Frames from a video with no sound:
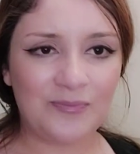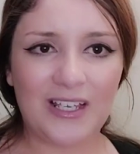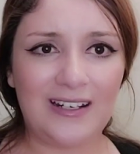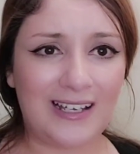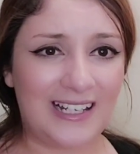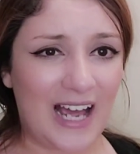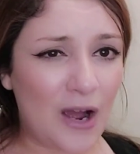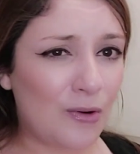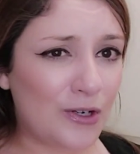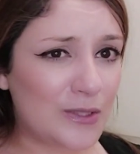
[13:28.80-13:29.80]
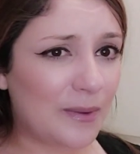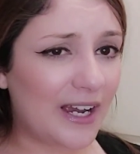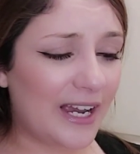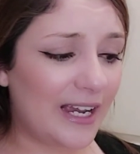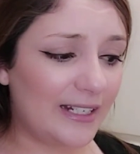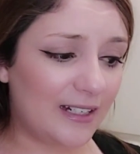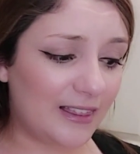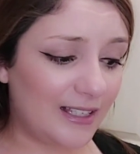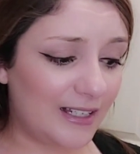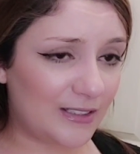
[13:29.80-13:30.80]
and like an hour goes by,
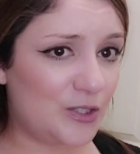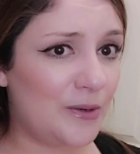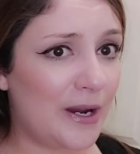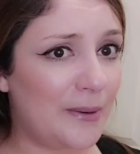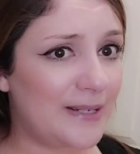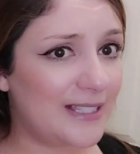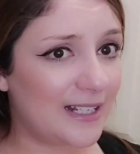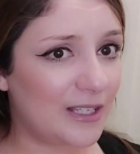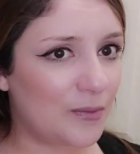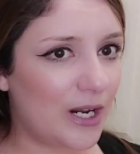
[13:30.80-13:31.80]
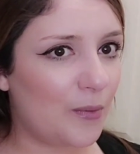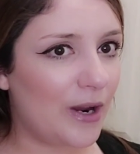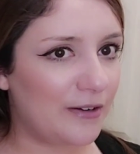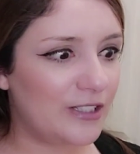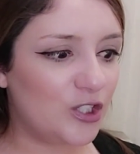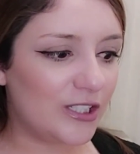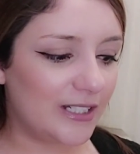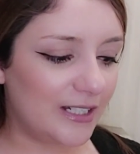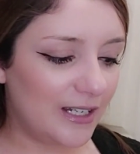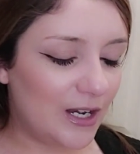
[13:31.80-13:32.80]
nothing, 2 hours, nothing. We're like, where is
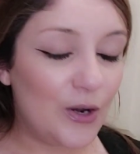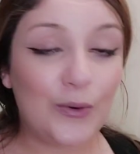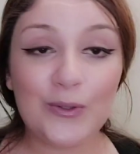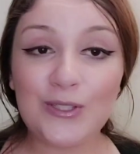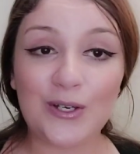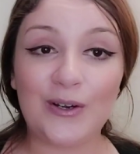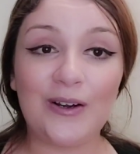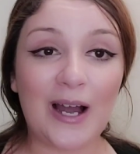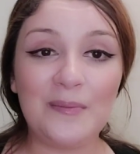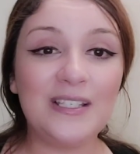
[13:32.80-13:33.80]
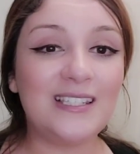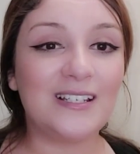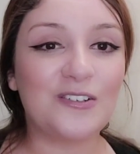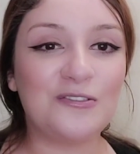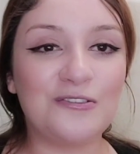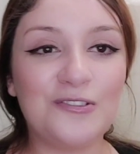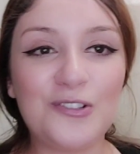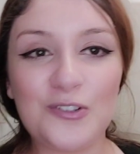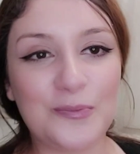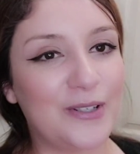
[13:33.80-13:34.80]
she? Also, I missed a
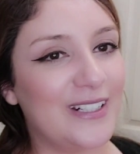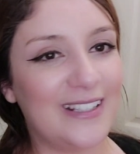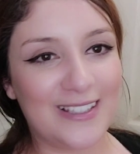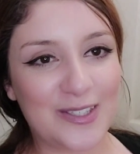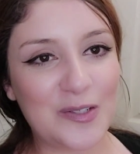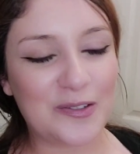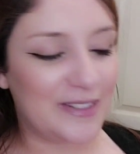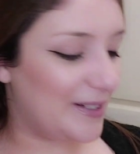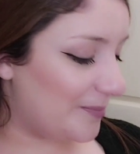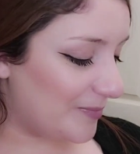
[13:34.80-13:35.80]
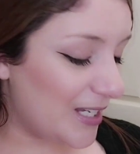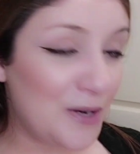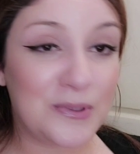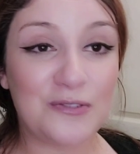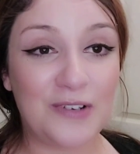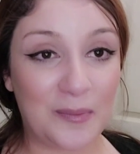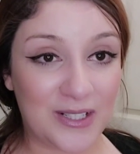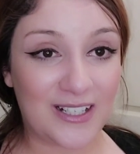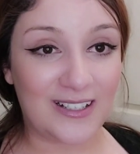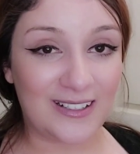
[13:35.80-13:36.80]
crucial point in this story. It was
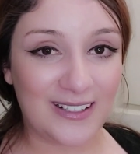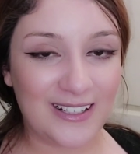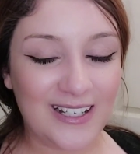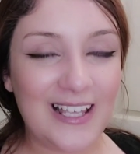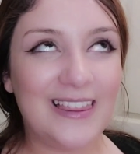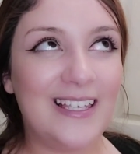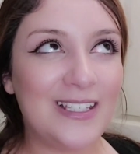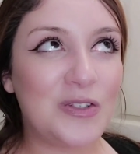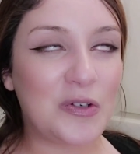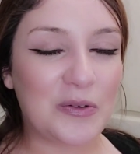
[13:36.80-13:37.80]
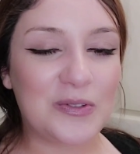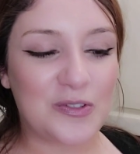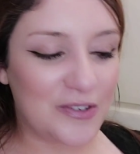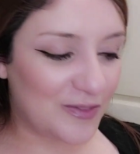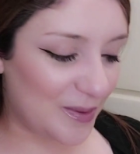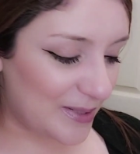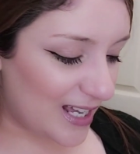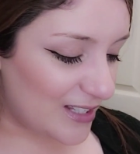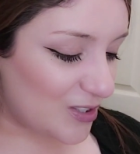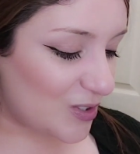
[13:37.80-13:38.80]
Ramadan. This story was during
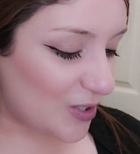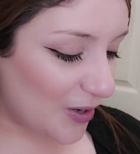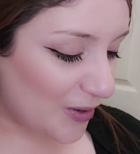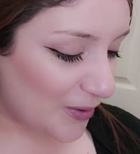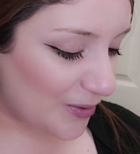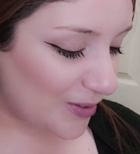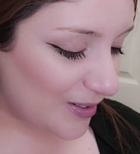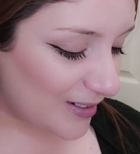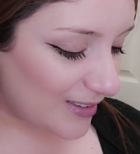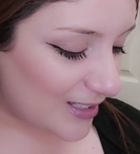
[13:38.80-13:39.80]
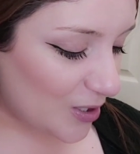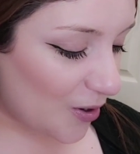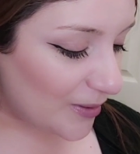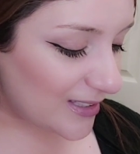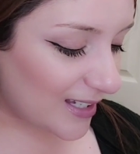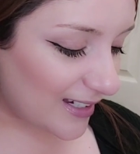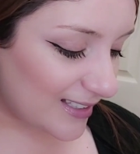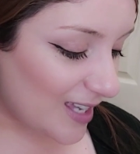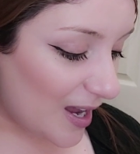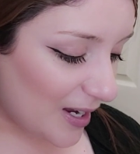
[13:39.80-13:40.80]
Ramadan. So this whole entire
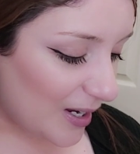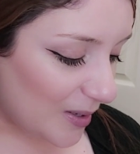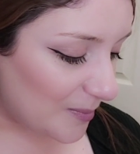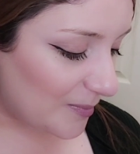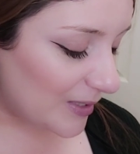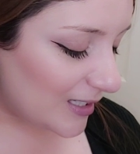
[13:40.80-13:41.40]
time